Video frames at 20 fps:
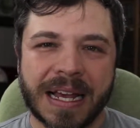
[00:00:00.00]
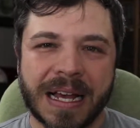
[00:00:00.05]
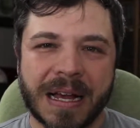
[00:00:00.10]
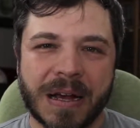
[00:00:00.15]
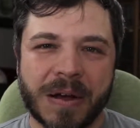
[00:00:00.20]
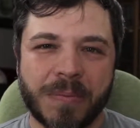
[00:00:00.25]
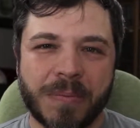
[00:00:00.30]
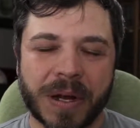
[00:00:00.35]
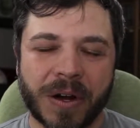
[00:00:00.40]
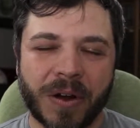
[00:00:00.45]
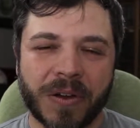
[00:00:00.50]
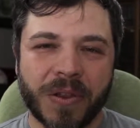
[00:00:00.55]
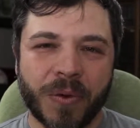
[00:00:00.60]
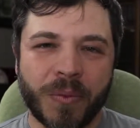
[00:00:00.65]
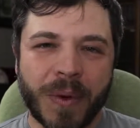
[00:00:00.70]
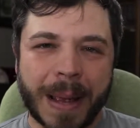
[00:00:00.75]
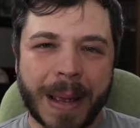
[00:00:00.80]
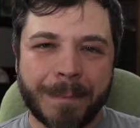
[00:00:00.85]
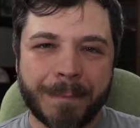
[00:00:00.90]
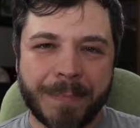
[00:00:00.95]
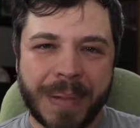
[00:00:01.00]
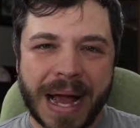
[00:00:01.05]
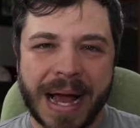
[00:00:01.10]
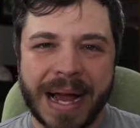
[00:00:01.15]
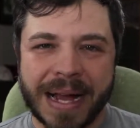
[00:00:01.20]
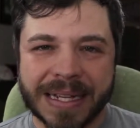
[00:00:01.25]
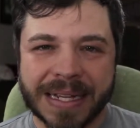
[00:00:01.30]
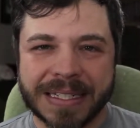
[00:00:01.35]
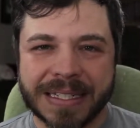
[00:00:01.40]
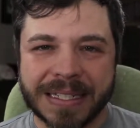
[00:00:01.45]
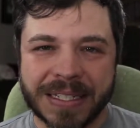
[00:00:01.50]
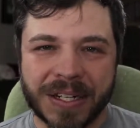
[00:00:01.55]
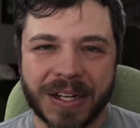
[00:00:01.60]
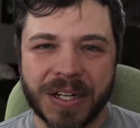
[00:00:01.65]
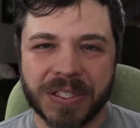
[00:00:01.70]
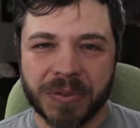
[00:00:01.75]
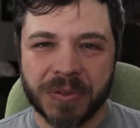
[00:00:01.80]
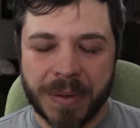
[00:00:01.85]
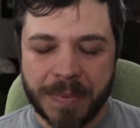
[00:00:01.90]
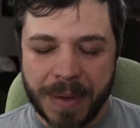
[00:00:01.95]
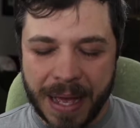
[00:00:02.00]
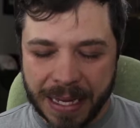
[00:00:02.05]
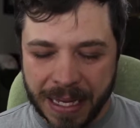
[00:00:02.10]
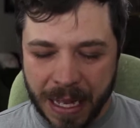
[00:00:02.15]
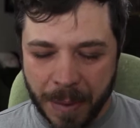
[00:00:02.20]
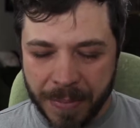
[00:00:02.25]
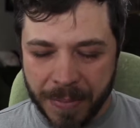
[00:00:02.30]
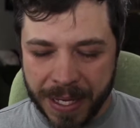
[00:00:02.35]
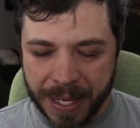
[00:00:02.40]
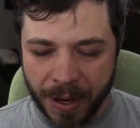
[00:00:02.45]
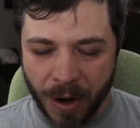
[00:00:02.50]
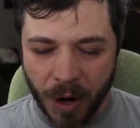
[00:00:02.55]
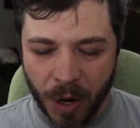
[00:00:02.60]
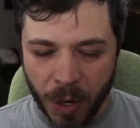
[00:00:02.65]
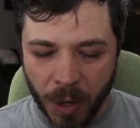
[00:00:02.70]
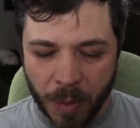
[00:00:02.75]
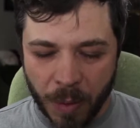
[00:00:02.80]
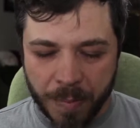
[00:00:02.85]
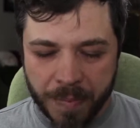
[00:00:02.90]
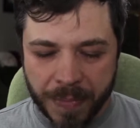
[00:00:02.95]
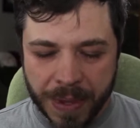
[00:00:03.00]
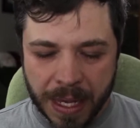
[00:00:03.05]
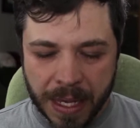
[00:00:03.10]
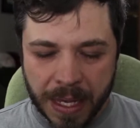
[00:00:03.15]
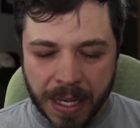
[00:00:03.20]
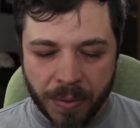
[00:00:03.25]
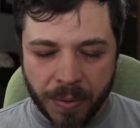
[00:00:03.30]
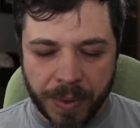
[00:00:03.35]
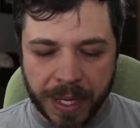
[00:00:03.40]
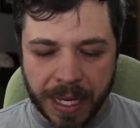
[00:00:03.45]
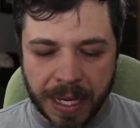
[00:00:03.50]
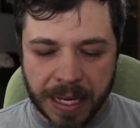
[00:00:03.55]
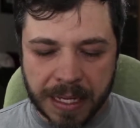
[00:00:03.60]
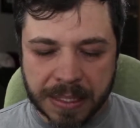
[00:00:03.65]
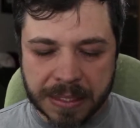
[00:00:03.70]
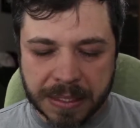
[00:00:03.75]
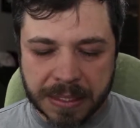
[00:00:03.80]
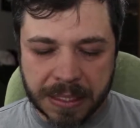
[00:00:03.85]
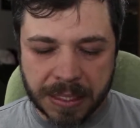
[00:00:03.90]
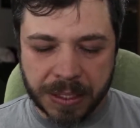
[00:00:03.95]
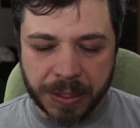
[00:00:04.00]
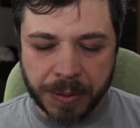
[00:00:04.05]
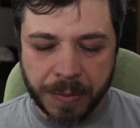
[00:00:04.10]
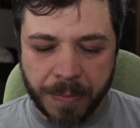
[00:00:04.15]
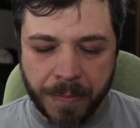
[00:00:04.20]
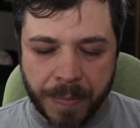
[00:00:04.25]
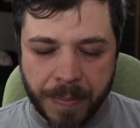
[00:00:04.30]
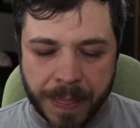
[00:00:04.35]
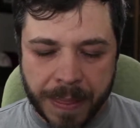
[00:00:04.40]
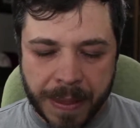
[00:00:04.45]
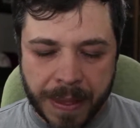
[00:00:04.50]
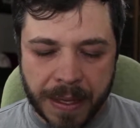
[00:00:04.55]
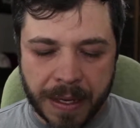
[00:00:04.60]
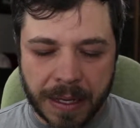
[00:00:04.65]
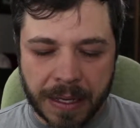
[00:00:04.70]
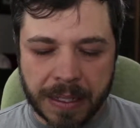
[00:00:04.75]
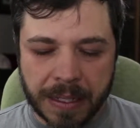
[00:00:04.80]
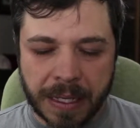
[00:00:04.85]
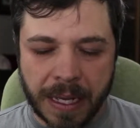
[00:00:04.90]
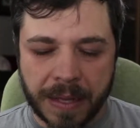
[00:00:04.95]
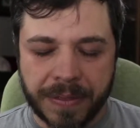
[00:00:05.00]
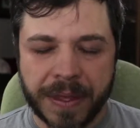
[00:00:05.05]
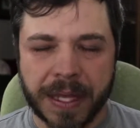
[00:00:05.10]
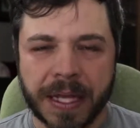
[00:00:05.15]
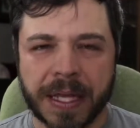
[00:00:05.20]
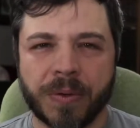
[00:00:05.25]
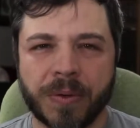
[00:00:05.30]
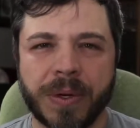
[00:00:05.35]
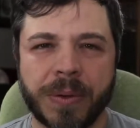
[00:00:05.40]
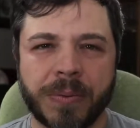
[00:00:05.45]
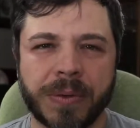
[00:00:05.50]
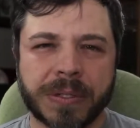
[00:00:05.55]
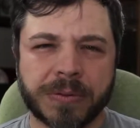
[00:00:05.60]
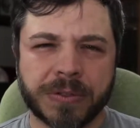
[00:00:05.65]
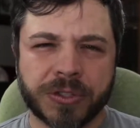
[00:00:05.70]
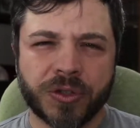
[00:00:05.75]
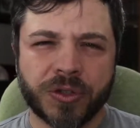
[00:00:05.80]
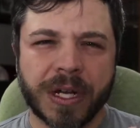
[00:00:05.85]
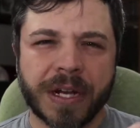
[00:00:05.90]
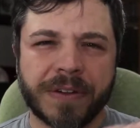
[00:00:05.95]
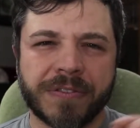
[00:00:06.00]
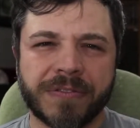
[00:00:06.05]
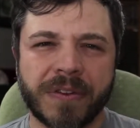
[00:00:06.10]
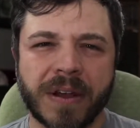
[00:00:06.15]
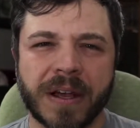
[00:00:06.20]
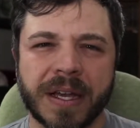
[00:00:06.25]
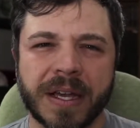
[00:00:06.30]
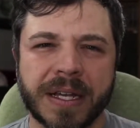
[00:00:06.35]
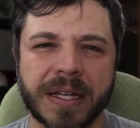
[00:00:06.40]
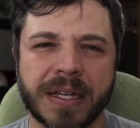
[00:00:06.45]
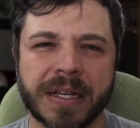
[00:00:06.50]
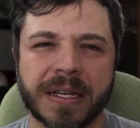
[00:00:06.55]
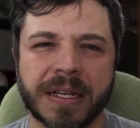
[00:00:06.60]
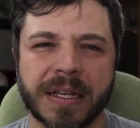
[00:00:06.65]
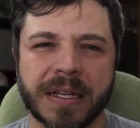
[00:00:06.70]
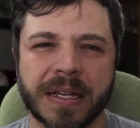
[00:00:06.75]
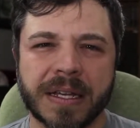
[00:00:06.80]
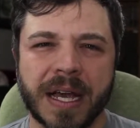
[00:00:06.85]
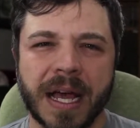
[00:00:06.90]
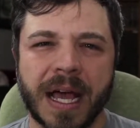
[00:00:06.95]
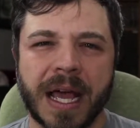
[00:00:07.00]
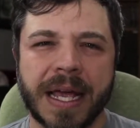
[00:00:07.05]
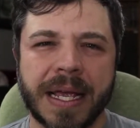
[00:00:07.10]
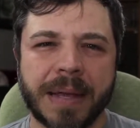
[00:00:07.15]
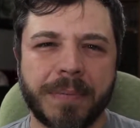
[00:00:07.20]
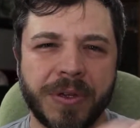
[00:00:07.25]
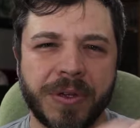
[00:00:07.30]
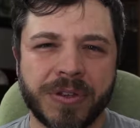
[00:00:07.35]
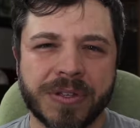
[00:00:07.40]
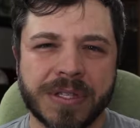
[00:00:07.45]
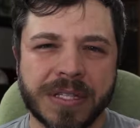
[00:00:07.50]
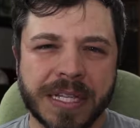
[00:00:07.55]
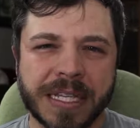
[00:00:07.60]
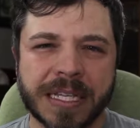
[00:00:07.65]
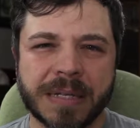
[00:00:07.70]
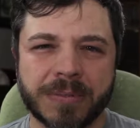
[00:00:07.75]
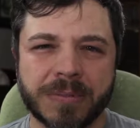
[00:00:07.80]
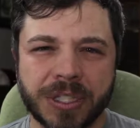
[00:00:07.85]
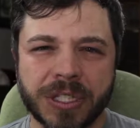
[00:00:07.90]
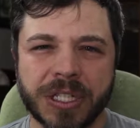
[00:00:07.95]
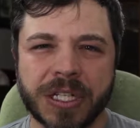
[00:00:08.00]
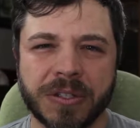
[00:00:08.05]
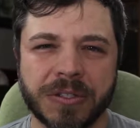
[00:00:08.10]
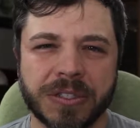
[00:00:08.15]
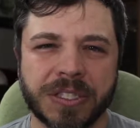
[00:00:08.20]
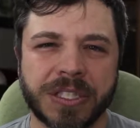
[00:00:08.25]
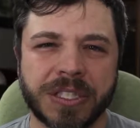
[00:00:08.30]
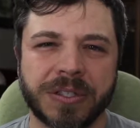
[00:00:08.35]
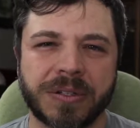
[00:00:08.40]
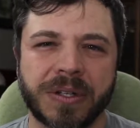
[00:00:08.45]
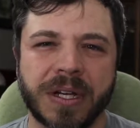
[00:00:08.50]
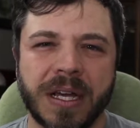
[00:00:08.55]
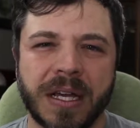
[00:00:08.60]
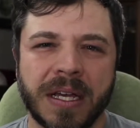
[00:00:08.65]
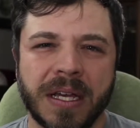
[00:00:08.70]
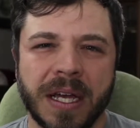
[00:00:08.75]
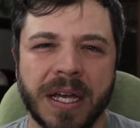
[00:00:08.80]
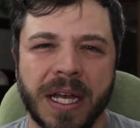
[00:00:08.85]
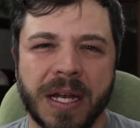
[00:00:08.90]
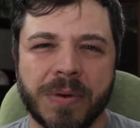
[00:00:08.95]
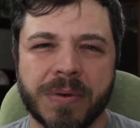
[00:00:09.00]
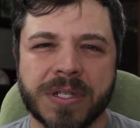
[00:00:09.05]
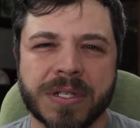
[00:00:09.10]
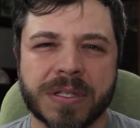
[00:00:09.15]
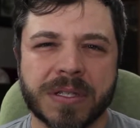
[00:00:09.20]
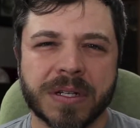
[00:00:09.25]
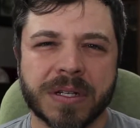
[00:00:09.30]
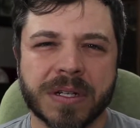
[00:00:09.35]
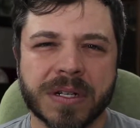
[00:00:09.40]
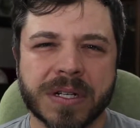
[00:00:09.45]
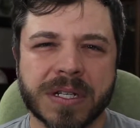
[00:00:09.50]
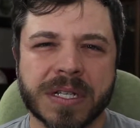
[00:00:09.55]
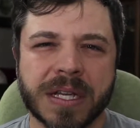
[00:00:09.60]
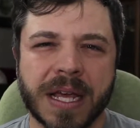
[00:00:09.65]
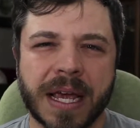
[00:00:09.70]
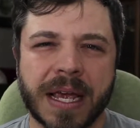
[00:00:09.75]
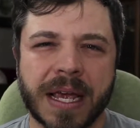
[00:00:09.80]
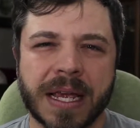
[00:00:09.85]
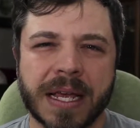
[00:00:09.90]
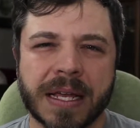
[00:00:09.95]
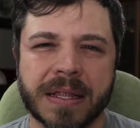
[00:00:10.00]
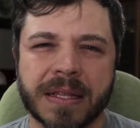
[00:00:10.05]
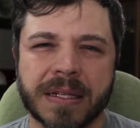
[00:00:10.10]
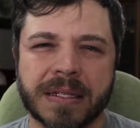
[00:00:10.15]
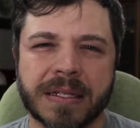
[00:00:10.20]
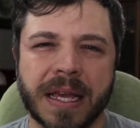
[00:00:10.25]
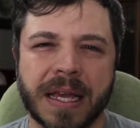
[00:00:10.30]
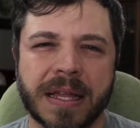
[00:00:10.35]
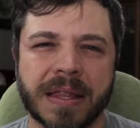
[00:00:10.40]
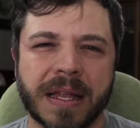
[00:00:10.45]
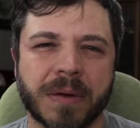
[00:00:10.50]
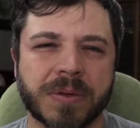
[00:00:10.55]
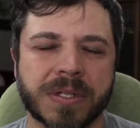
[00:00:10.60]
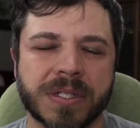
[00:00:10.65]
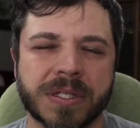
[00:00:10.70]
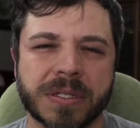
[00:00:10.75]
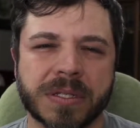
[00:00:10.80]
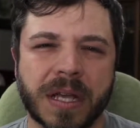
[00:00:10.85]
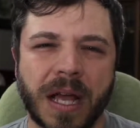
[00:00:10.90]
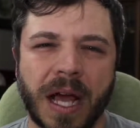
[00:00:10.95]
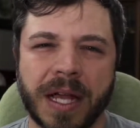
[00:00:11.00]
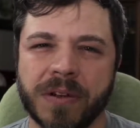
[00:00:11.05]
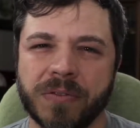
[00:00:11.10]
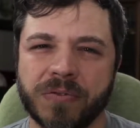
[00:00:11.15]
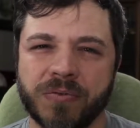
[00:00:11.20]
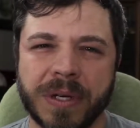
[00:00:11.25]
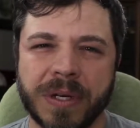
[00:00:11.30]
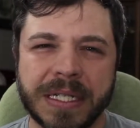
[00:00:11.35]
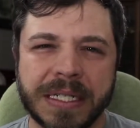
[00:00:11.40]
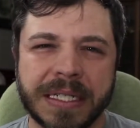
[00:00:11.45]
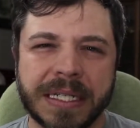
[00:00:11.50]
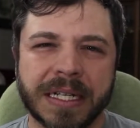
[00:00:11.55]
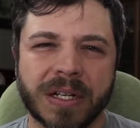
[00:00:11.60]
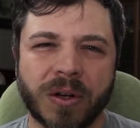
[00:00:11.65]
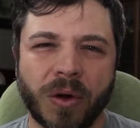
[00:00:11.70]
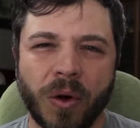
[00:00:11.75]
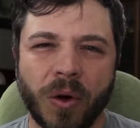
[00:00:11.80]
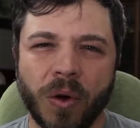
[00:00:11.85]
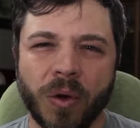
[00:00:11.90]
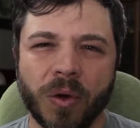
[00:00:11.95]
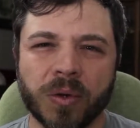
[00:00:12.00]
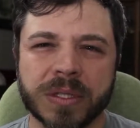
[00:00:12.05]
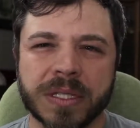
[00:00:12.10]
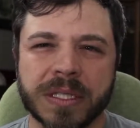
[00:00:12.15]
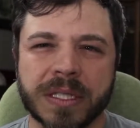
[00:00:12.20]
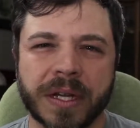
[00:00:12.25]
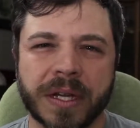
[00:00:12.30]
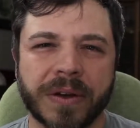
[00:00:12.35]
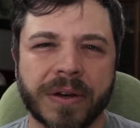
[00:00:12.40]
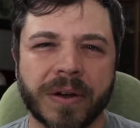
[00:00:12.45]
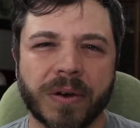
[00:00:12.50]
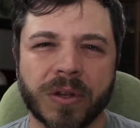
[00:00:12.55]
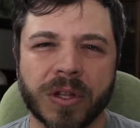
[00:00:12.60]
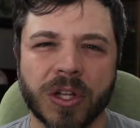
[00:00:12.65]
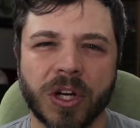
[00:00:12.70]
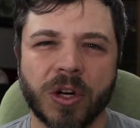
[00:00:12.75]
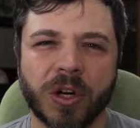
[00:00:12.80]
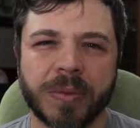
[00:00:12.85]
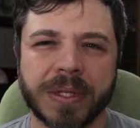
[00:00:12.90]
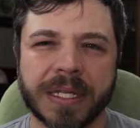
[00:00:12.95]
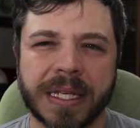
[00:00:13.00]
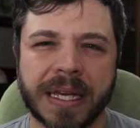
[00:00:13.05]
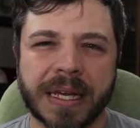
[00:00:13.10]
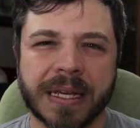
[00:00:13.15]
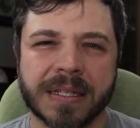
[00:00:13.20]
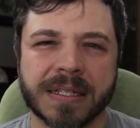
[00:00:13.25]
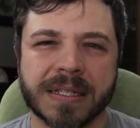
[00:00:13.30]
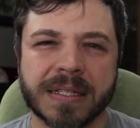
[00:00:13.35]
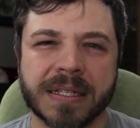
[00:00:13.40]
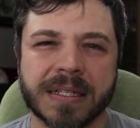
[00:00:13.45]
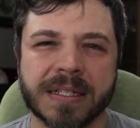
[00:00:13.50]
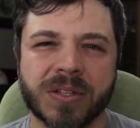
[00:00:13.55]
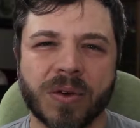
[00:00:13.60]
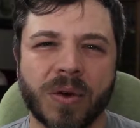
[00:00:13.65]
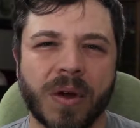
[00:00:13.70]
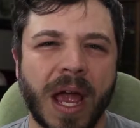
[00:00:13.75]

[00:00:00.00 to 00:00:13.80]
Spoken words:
But on the way back up home, we got to, I think we were trying to find a museum to go to, and it was Thursday, the day that was kind of windy and cold there in Oklahoma and Kansas, and so